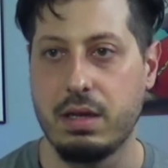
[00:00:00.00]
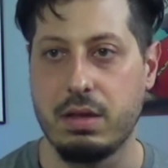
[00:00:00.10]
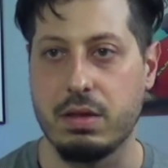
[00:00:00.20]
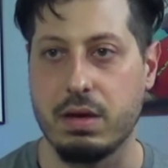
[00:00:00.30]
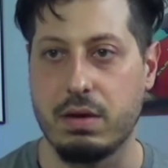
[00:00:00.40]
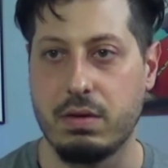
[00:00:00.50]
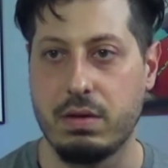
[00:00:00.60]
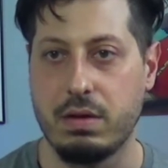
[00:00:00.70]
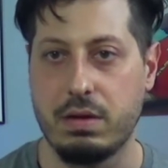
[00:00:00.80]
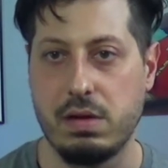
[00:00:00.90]
So,
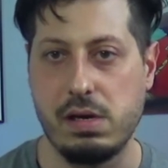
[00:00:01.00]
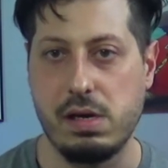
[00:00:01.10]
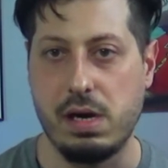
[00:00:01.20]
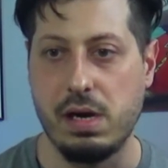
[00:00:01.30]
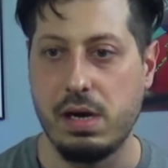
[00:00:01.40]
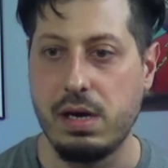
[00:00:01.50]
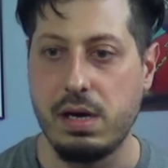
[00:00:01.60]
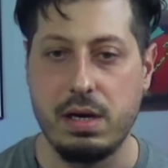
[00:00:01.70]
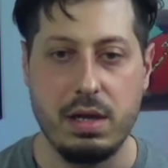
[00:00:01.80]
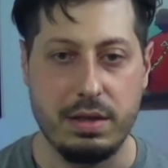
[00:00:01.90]
huh,
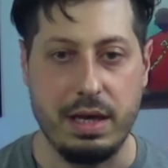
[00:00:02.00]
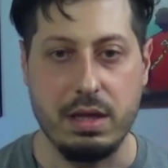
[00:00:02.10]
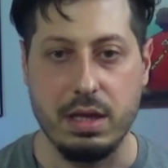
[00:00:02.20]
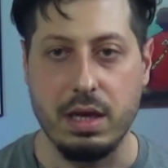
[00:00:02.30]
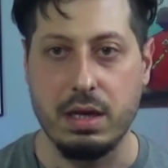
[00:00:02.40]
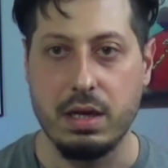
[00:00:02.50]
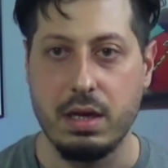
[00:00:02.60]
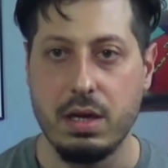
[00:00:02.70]
that's neat.